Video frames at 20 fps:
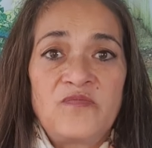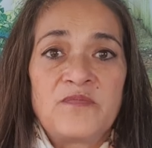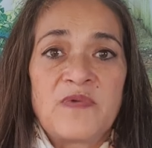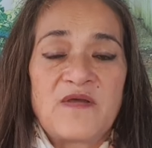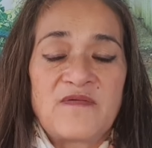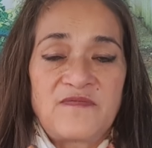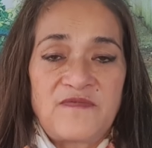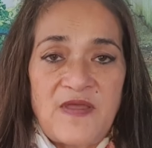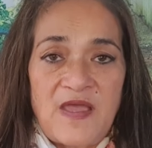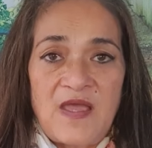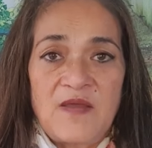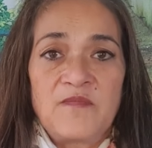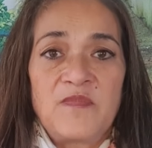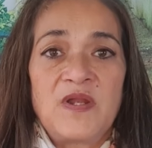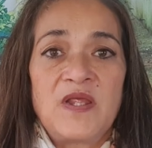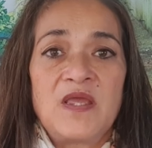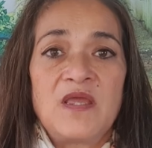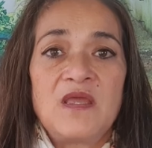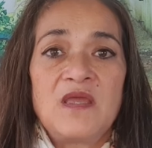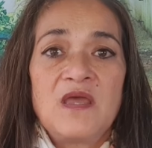my
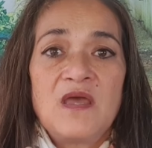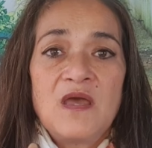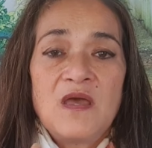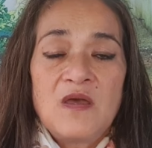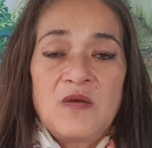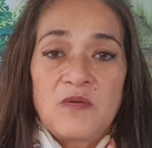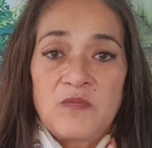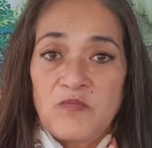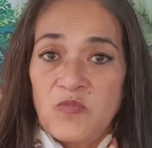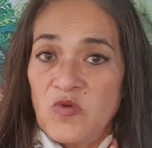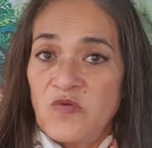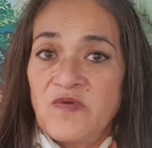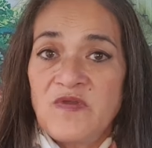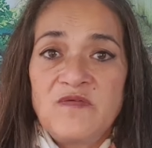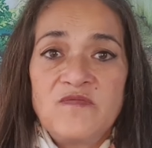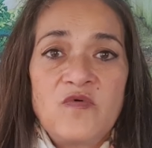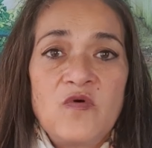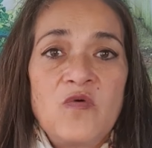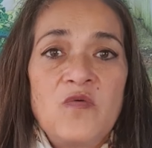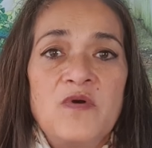family,
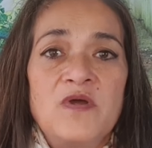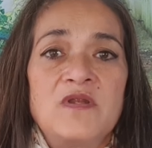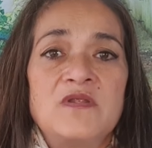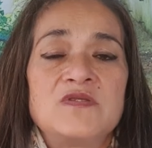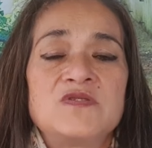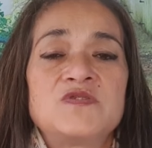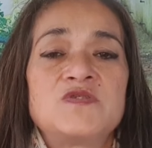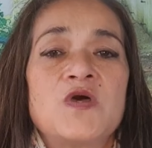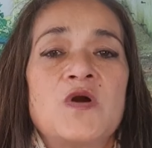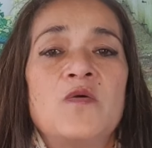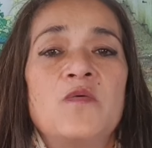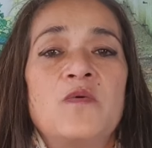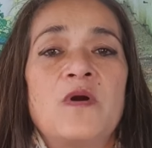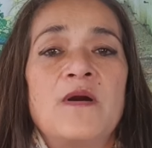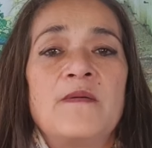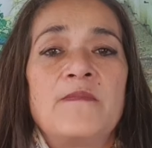moving forward. So